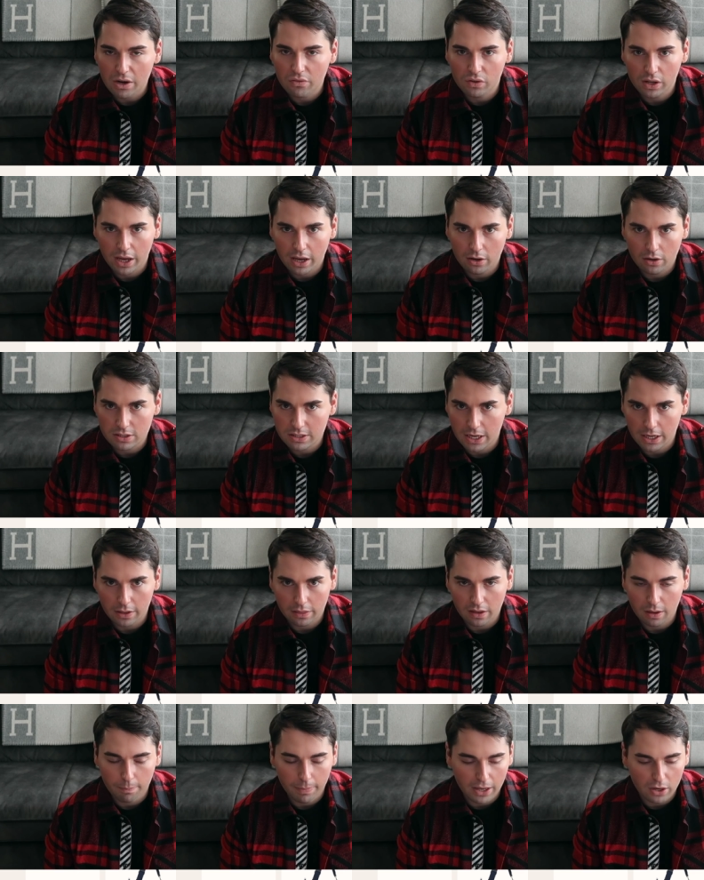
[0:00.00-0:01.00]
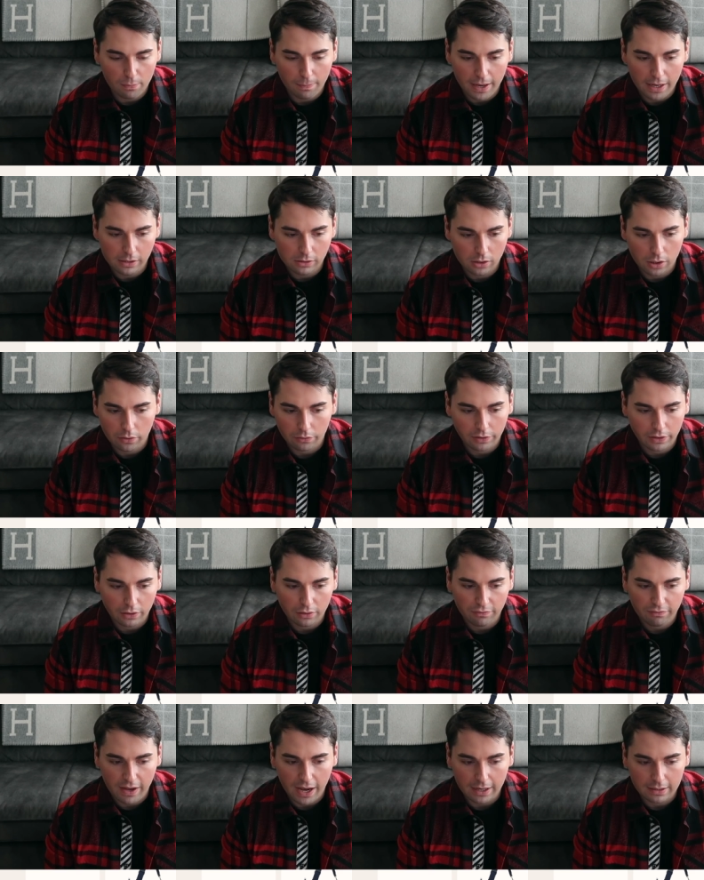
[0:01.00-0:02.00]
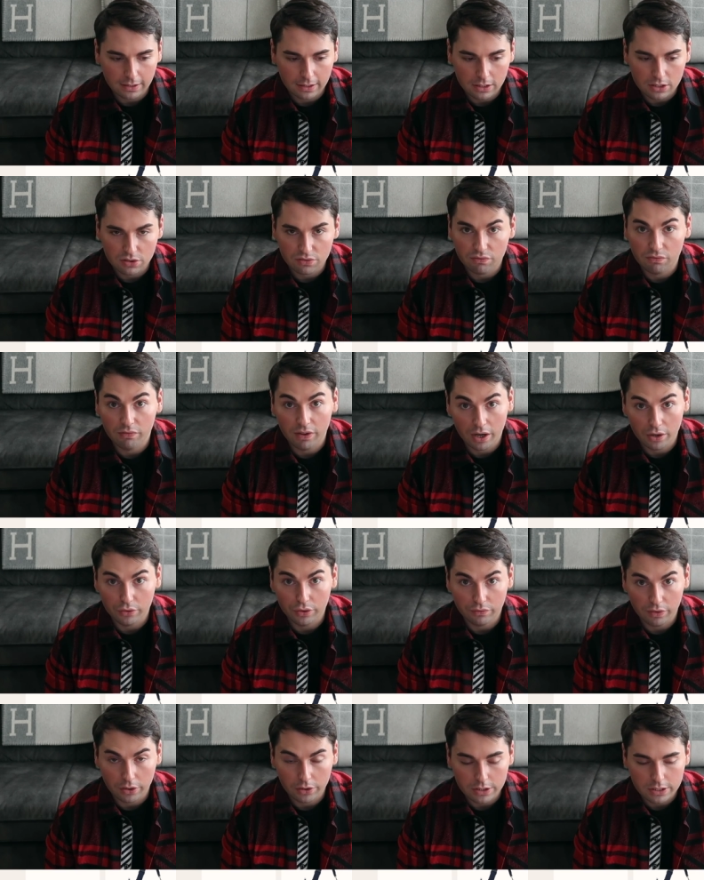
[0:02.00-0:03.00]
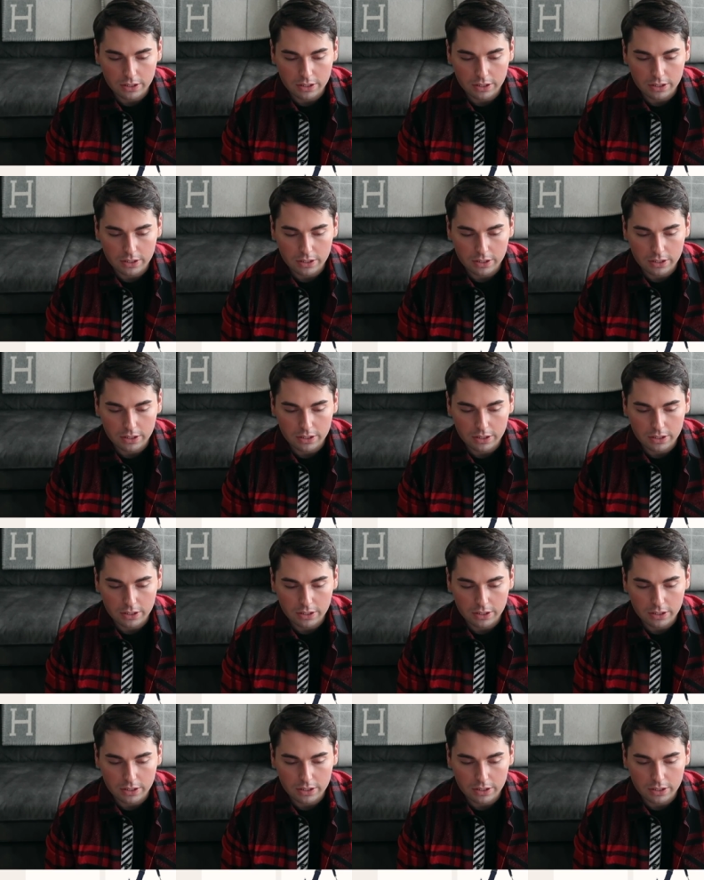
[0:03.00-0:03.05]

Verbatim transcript: really cannot say anything bad about it other than the fact that it's very, very